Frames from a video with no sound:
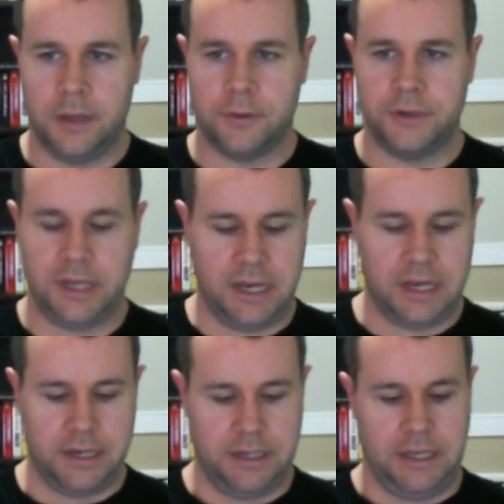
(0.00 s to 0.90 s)
I'm going to
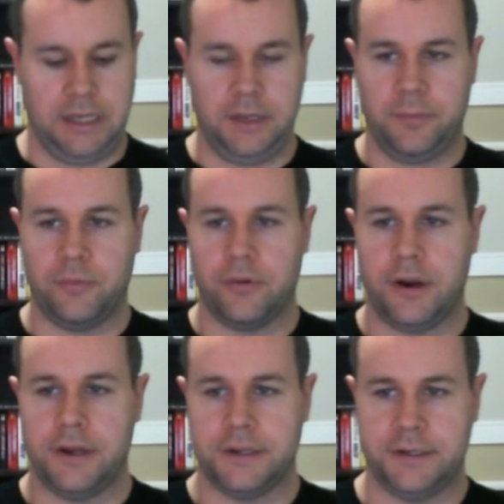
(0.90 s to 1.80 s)
add a
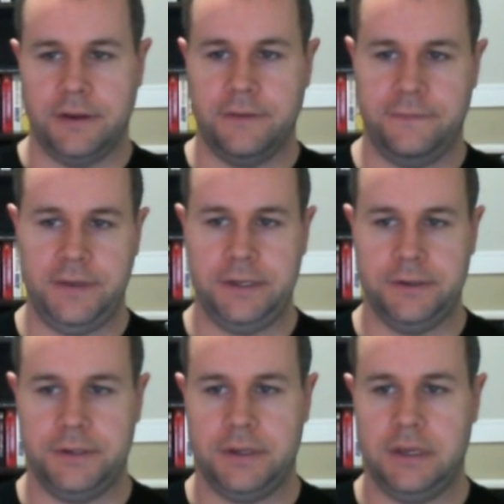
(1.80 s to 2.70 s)
product
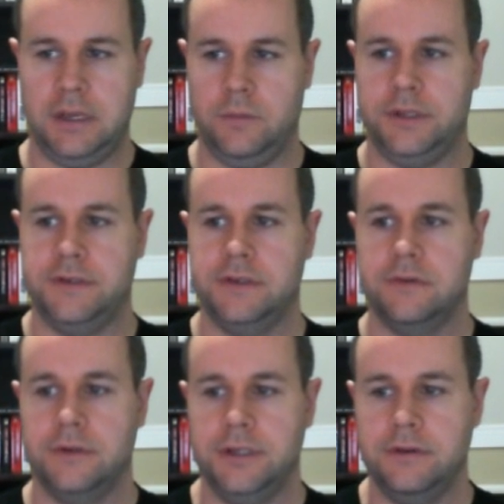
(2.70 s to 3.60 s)
field, and what this is
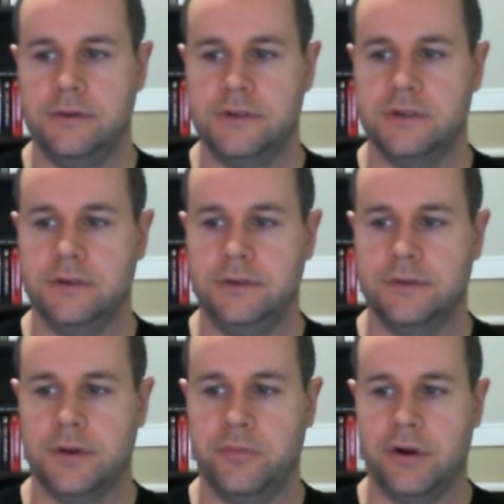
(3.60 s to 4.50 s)
going to use is going to use
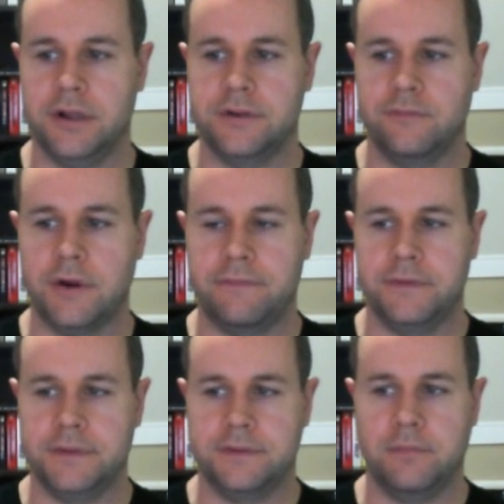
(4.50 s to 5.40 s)
our product
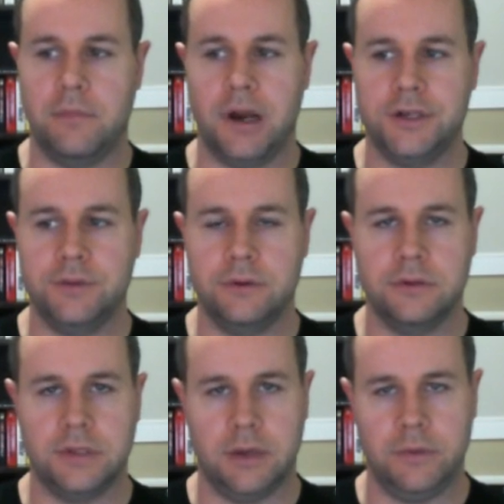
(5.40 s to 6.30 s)
reference
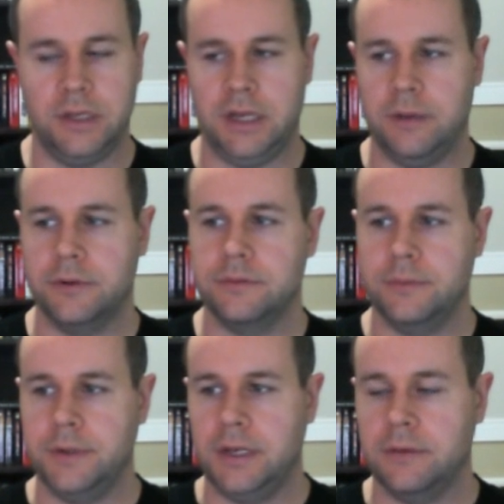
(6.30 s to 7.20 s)
module that we enabled when
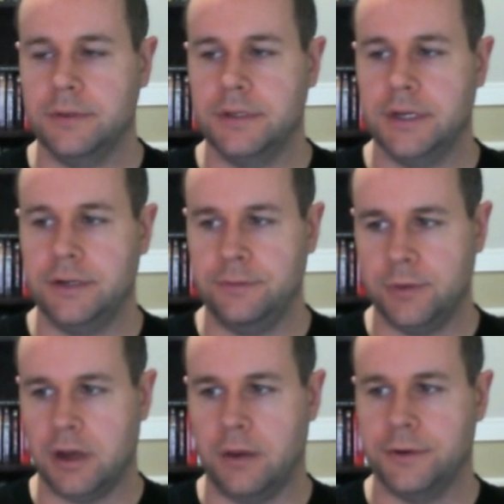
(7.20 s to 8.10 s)
we enabled uh,
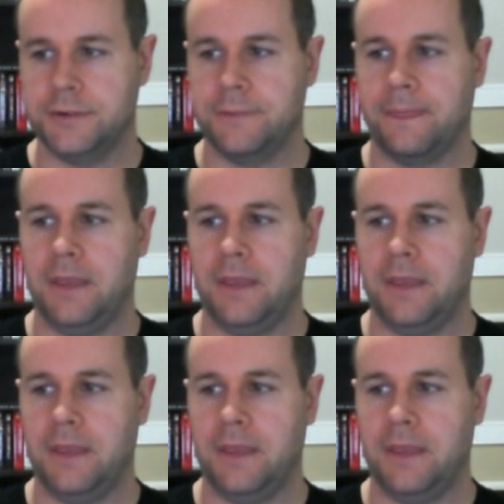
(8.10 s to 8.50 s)
Drupal Commerce,